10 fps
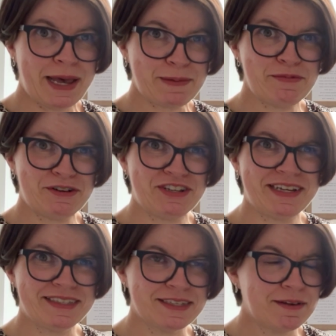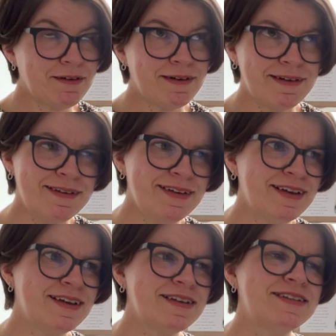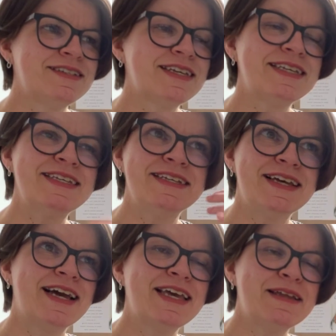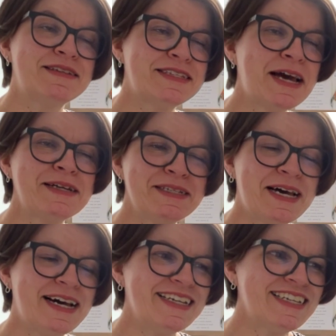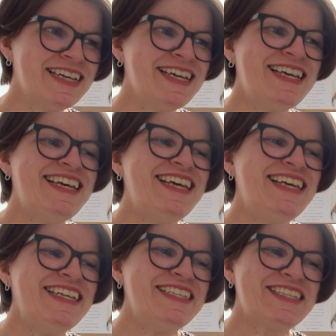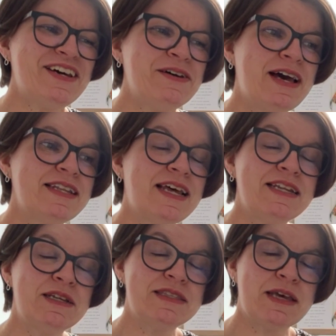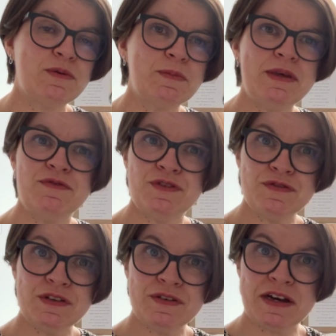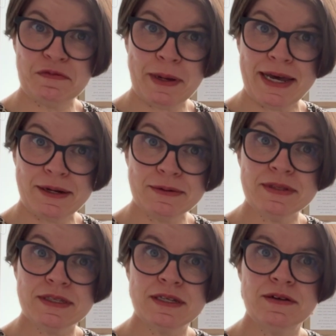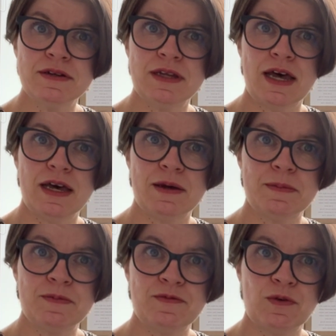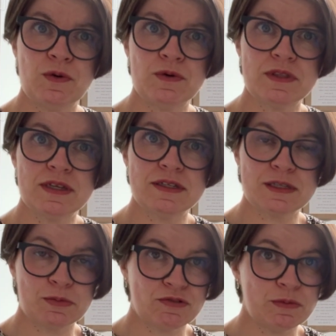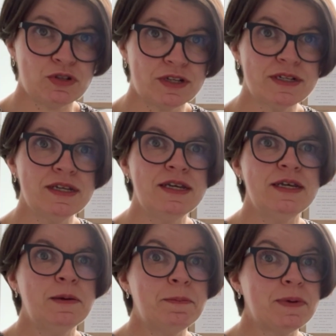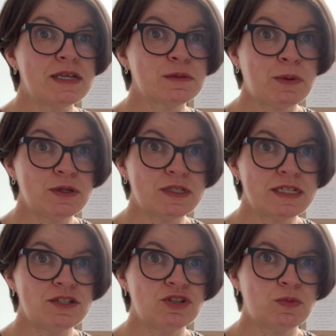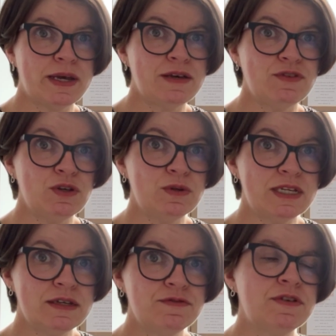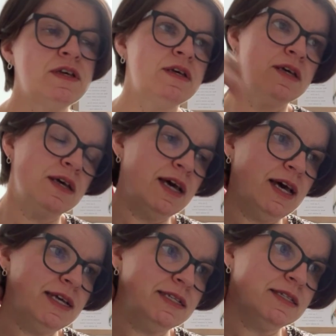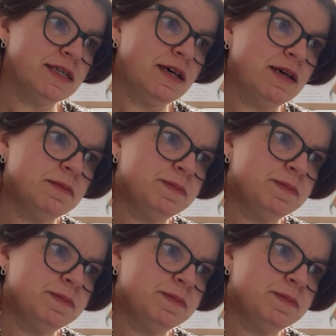bag projects. Oh, to get tongue-tied. So, and they will be £55 for the subscription, plus postage wherever you live. And